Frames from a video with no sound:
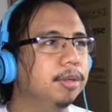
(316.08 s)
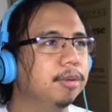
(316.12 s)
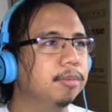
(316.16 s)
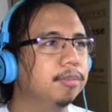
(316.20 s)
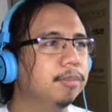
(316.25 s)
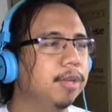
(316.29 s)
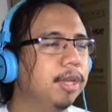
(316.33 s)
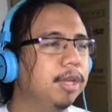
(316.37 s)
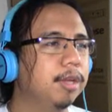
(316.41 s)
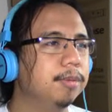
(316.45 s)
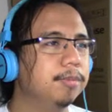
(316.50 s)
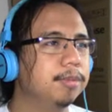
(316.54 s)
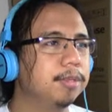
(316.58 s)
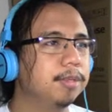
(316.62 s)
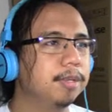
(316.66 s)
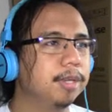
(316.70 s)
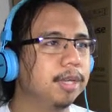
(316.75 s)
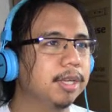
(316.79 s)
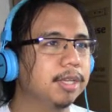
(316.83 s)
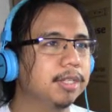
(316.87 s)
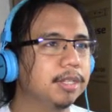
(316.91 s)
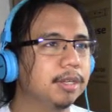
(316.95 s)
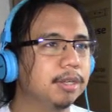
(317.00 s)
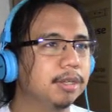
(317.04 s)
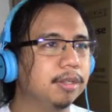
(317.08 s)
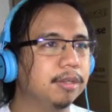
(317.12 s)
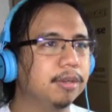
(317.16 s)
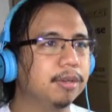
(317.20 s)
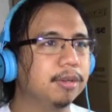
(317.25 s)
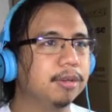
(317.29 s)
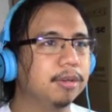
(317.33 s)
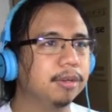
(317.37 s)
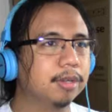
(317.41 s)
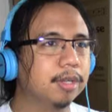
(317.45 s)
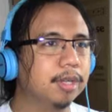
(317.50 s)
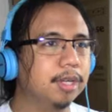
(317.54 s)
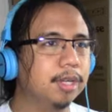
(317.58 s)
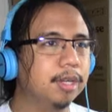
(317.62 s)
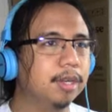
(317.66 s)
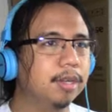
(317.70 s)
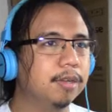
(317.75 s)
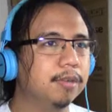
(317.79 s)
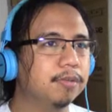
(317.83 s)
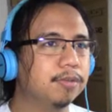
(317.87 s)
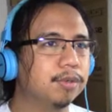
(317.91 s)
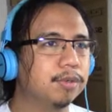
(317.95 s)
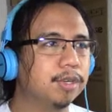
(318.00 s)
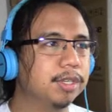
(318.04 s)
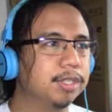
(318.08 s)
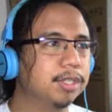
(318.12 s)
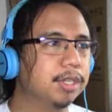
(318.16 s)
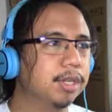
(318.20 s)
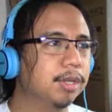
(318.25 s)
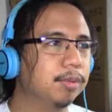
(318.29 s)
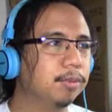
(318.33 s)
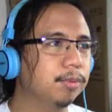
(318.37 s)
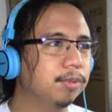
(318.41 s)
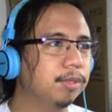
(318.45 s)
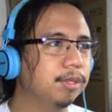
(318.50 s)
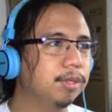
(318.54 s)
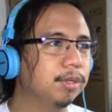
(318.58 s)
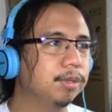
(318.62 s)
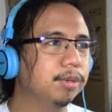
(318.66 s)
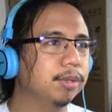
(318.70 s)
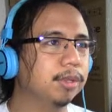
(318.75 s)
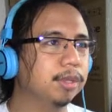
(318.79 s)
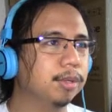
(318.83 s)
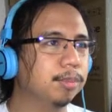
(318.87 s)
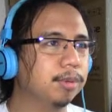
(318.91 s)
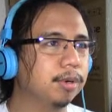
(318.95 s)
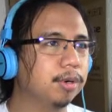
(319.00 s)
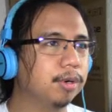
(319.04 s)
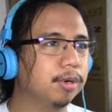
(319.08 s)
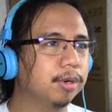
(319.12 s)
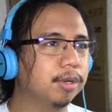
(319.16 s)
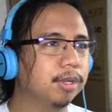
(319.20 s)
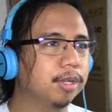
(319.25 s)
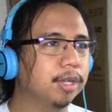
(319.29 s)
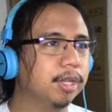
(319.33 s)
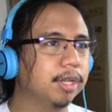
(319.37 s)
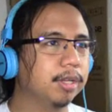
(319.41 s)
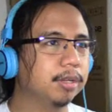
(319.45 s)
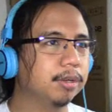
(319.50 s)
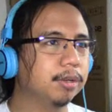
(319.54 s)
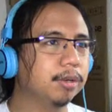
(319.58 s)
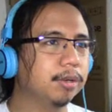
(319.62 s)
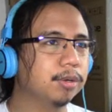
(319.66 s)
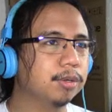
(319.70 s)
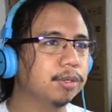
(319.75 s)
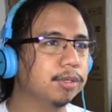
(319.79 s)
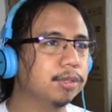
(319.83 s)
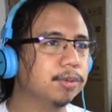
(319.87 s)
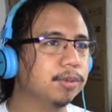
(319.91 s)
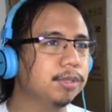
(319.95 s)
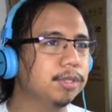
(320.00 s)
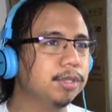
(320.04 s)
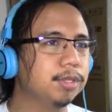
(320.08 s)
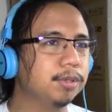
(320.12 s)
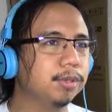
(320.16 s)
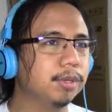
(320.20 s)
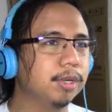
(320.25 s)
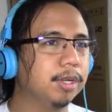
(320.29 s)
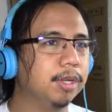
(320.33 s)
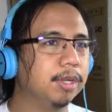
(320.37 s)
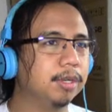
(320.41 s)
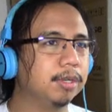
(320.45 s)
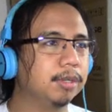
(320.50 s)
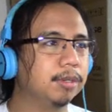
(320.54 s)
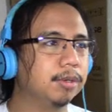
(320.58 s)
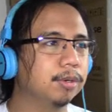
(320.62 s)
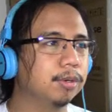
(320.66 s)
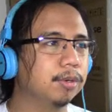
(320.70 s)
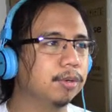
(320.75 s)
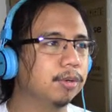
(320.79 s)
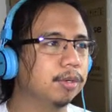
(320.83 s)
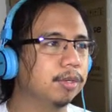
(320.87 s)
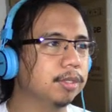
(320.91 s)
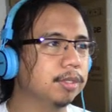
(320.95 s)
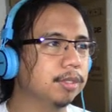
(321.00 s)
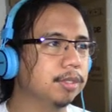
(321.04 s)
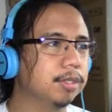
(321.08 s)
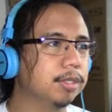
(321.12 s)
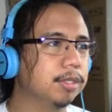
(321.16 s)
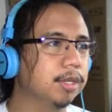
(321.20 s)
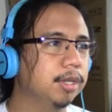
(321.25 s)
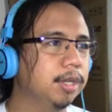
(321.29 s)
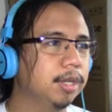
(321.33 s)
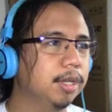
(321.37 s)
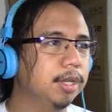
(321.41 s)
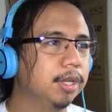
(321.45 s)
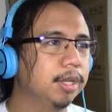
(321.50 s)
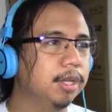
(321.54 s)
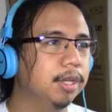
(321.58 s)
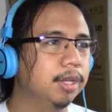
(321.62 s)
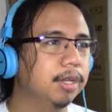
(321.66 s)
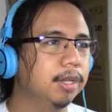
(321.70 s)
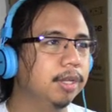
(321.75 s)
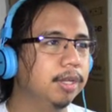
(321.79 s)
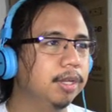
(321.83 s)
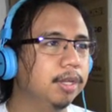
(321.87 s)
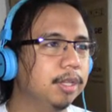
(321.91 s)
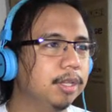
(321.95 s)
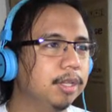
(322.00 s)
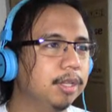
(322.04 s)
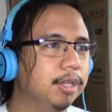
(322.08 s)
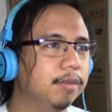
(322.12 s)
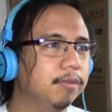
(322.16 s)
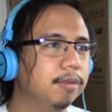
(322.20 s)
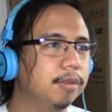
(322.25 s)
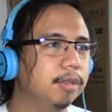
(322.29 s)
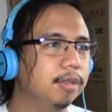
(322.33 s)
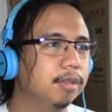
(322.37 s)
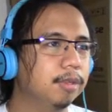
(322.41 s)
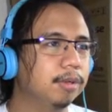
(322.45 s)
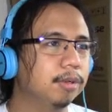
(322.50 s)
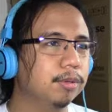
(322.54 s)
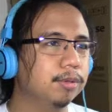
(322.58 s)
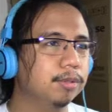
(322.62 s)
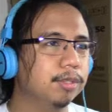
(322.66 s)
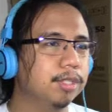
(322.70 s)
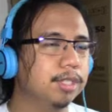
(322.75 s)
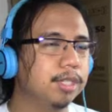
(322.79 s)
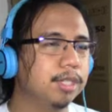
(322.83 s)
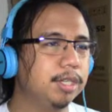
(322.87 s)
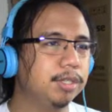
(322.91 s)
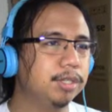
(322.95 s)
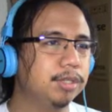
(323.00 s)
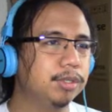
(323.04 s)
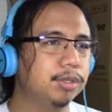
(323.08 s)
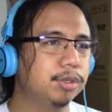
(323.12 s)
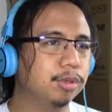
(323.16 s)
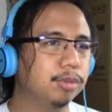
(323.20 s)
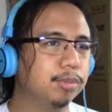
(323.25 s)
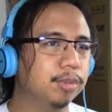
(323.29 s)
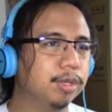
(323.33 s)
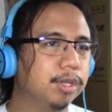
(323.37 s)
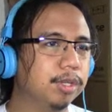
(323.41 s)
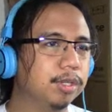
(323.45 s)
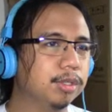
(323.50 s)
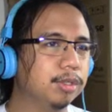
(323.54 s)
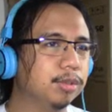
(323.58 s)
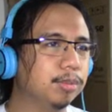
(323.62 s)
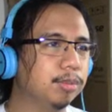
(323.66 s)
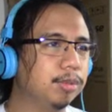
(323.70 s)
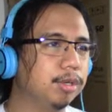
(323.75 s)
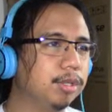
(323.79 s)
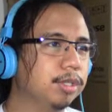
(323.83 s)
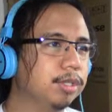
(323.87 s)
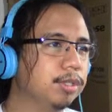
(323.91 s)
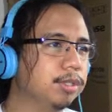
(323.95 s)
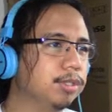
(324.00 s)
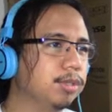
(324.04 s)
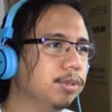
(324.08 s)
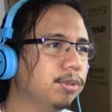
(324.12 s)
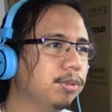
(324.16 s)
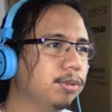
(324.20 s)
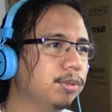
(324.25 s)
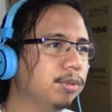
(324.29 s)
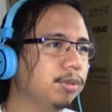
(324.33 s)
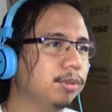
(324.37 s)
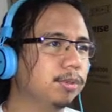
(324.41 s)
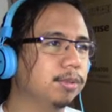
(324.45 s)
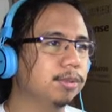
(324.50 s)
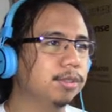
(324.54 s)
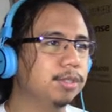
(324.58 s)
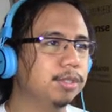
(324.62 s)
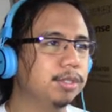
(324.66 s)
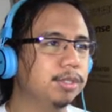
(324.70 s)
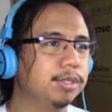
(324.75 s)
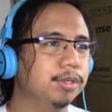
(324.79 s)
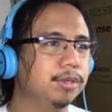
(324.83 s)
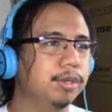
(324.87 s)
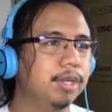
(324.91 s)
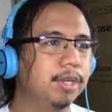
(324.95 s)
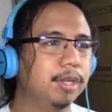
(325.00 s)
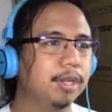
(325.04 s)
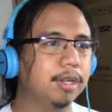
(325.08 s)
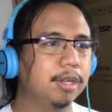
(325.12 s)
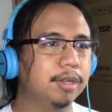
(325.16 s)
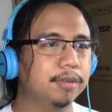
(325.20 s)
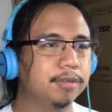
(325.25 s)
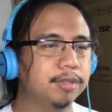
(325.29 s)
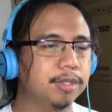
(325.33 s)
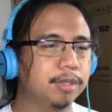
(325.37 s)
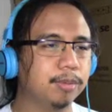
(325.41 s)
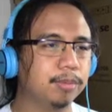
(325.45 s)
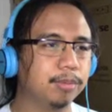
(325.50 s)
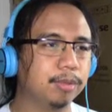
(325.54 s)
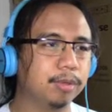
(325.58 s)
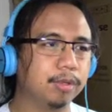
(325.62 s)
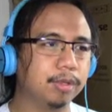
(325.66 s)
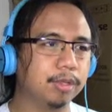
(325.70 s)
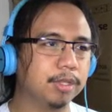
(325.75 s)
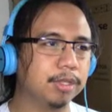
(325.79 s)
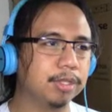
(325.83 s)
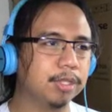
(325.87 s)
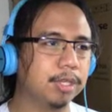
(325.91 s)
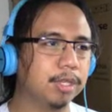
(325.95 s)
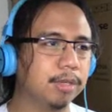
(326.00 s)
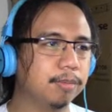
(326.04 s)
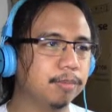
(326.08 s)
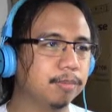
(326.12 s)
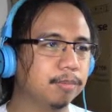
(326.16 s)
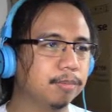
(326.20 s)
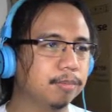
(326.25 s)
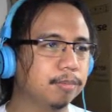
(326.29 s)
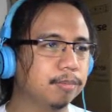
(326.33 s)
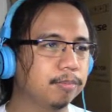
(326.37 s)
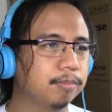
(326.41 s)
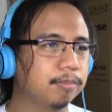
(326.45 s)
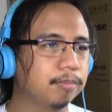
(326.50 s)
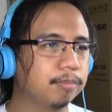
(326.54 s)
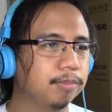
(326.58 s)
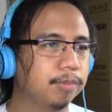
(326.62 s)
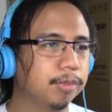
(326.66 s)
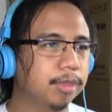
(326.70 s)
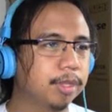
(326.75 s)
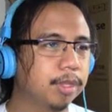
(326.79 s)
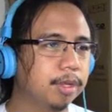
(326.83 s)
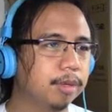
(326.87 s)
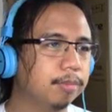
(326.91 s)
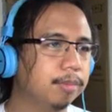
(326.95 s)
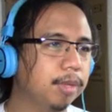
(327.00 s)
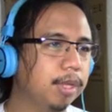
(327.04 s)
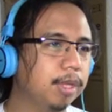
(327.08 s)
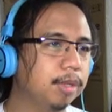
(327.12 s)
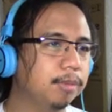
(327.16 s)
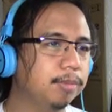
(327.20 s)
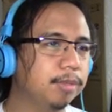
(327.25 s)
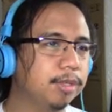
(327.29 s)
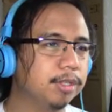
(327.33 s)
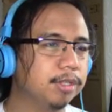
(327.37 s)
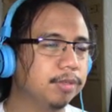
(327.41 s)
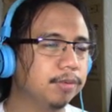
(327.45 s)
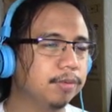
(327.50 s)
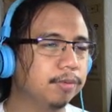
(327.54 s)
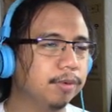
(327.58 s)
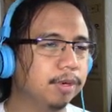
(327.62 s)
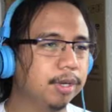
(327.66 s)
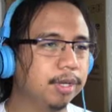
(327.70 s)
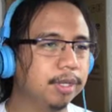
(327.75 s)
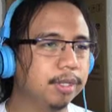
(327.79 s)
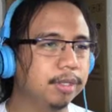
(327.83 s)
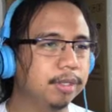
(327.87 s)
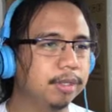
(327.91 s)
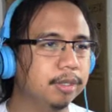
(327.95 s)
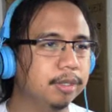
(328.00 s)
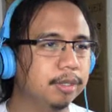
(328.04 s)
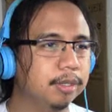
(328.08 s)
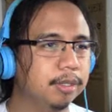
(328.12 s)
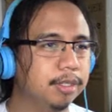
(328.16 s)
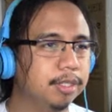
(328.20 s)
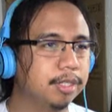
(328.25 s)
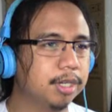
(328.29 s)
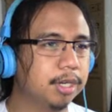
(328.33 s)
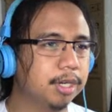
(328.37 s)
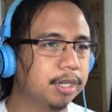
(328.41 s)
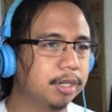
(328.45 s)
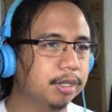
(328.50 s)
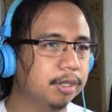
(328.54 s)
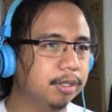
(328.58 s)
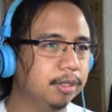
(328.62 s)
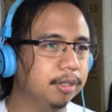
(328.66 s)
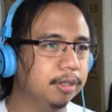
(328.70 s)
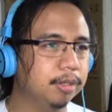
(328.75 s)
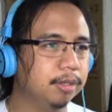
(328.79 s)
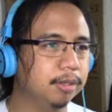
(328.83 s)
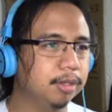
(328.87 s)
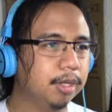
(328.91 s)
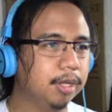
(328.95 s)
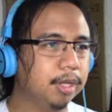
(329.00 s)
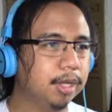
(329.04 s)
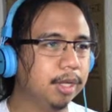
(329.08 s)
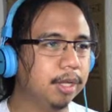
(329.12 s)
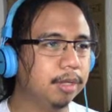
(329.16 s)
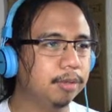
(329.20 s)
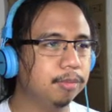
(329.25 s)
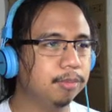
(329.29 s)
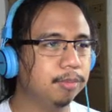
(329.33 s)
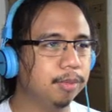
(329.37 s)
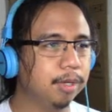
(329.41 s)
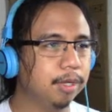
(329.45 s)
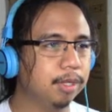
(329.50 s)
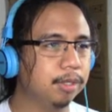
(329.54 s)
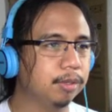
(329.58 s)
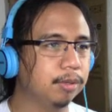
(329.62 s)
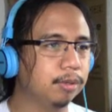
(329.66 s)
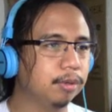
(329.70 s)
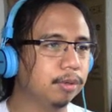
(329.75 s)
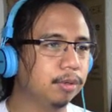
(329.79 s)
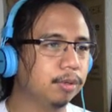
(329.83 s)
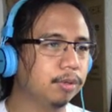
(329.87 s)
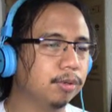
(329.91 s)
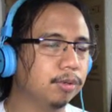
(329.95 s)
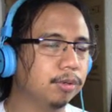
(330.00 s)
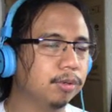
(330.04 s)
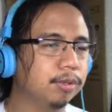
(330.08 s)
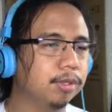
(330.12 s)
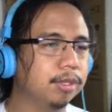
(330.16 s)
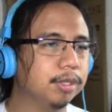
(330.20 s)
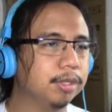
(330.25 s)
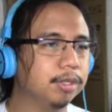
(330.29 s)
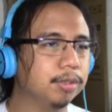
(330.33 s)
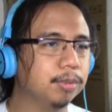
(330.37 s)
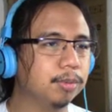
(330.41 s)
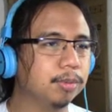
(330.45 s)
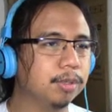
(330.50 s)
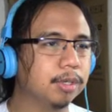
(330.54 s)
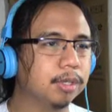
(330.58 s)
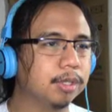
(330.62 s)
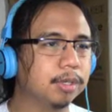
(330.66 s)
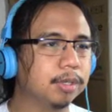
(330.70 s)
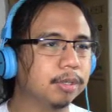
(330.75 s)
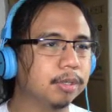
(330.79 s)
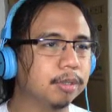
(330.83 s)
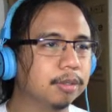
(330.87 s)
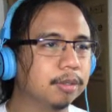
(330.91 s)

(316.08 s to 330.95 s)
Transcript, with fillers: Mayhem's an excellent dog. He loves wrestling with you in the park and goes with Julia on her runs. Even though she's too big to bring to school, Julia loves him all the same. Mayhem is a friend, child, and pet all rolled into one.